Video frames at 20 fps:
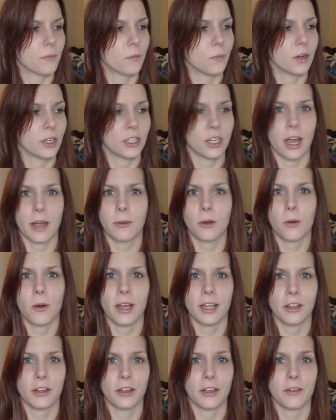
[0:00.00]
which I'm
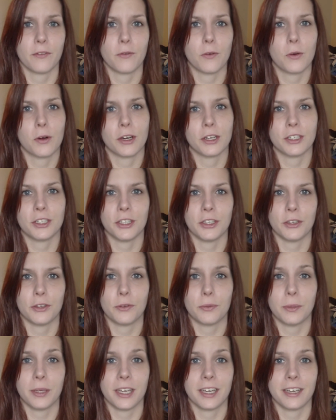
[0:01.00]
quite looking forward to,
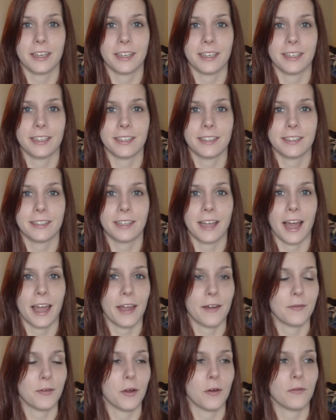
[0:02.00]
because I
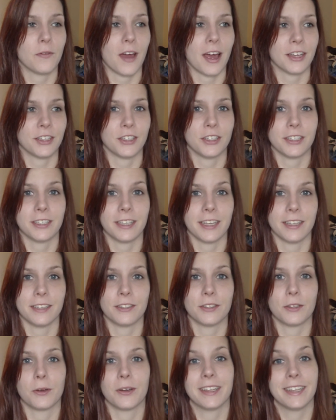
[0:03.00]
have no fashion
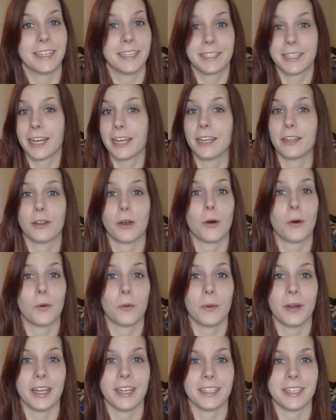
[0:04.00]
sense, so at least I get the whole
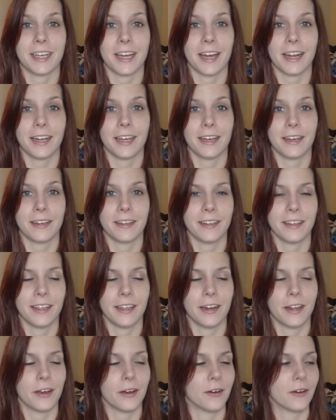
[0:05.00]
week to kind of,
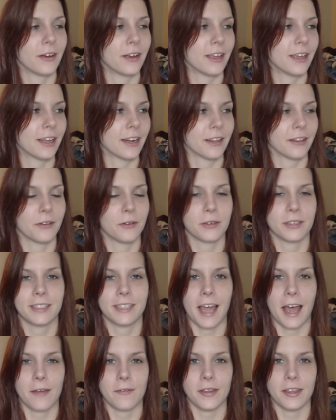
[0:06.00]
you know, get a little
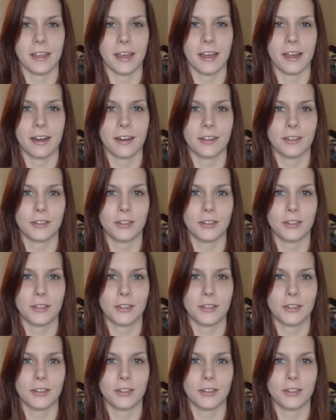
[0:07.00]
savvy there.